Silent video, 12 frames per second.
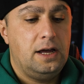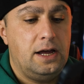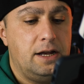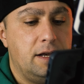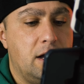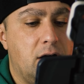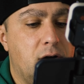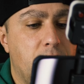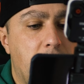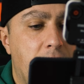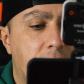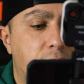And now
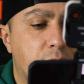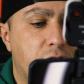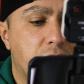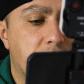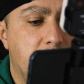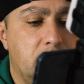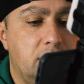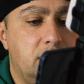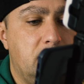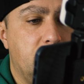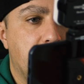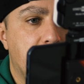I have to adjust
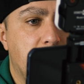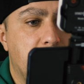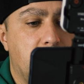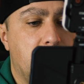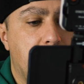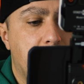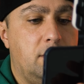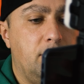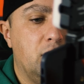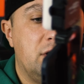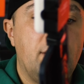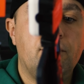this because it's not.
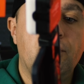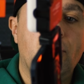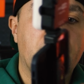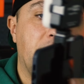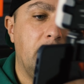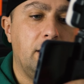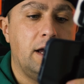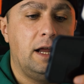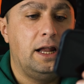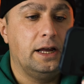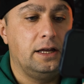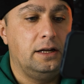Because I'm vlogging, I
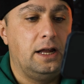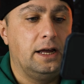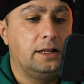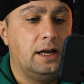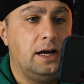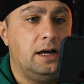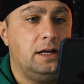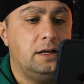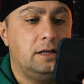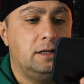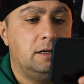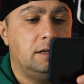like it like that.
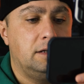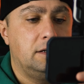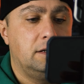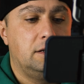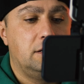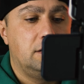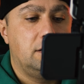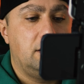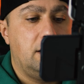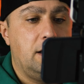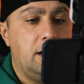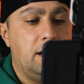
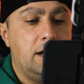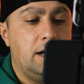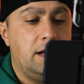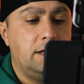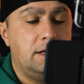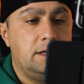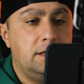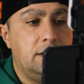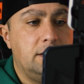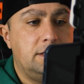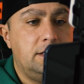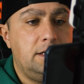And
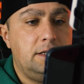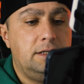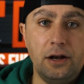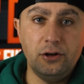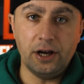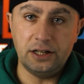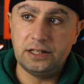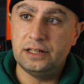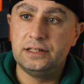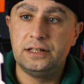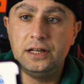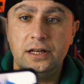that's it. And you guys
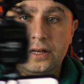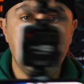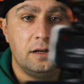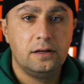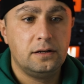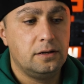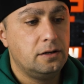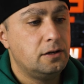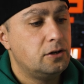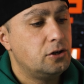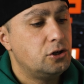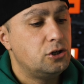can see,
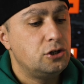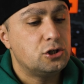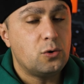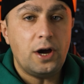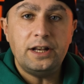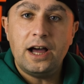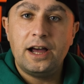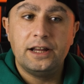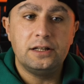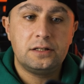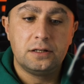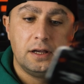it's quite
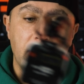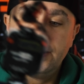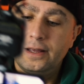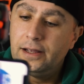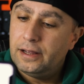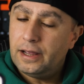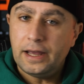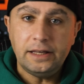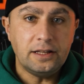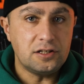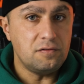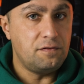nice.
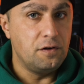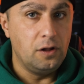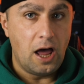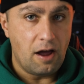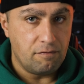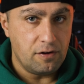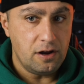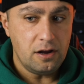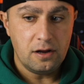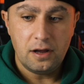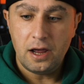It doesn't feel heavy,